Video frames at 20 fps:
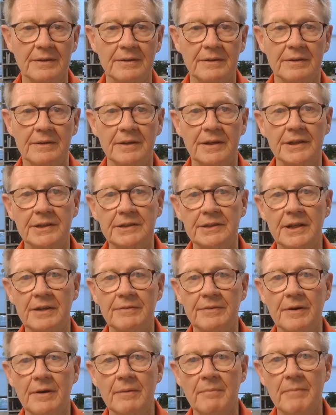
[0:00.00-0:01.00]
It
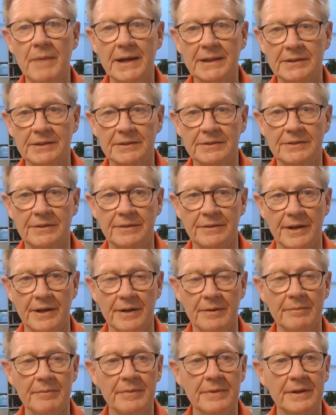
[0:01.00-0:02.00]
never mattered to
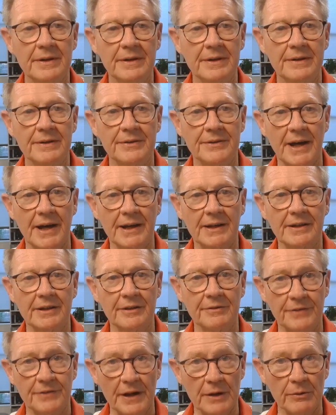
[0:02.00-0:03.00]
them that
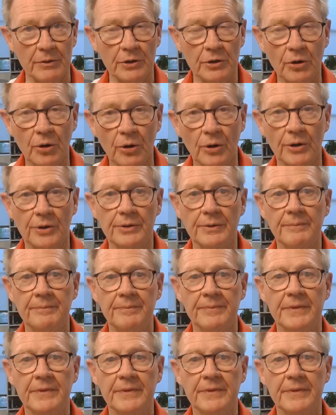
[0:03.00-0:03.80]
if they were caught,